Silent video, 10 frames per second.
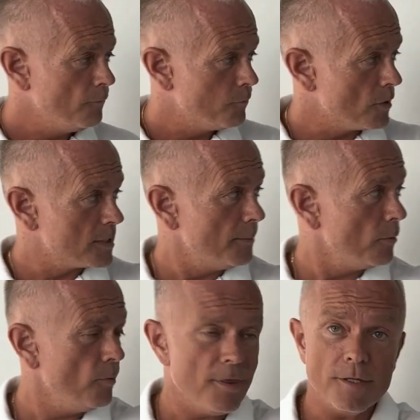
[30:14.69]
for example,
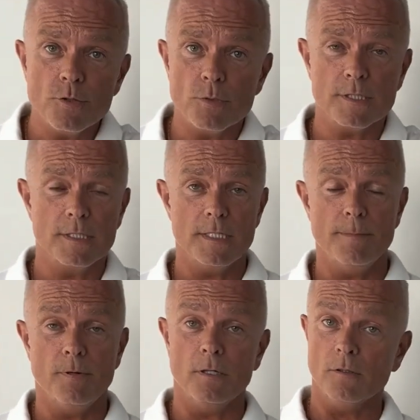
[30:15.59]
with the USDT
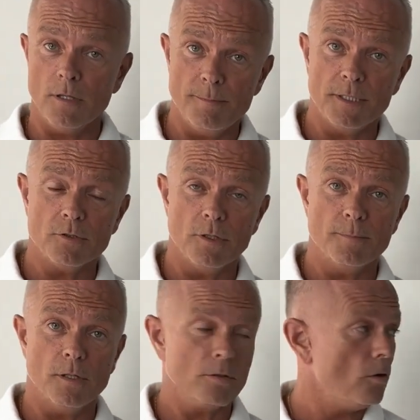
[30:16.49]
bot or the Bitcoin
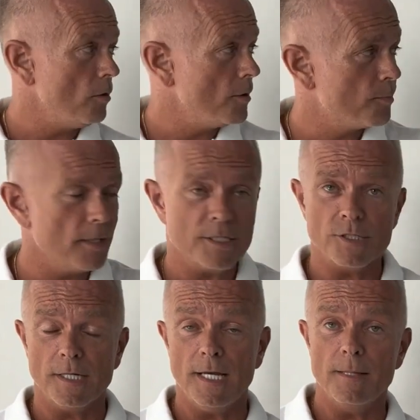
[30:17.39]
bot or the
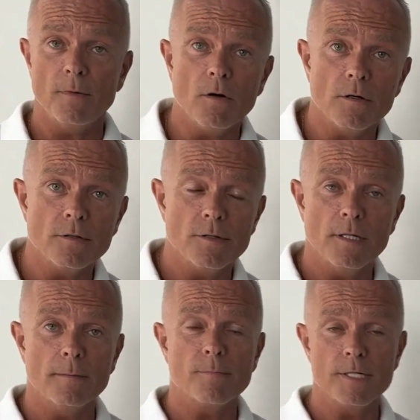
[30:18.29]
prediction game or
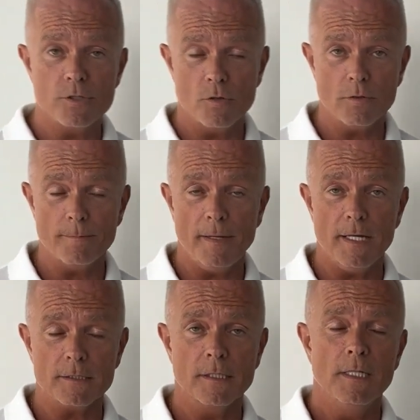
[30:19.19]
the pre-token
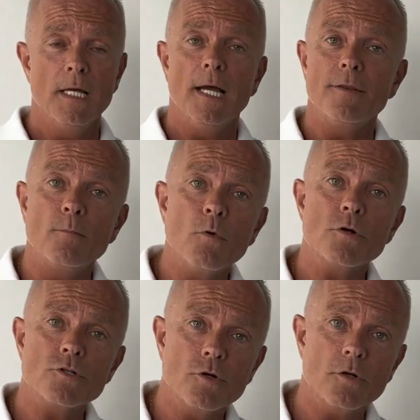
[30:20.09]
packs. And the
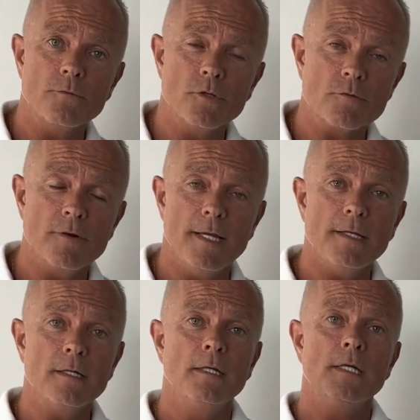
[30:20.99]
more turnover you create,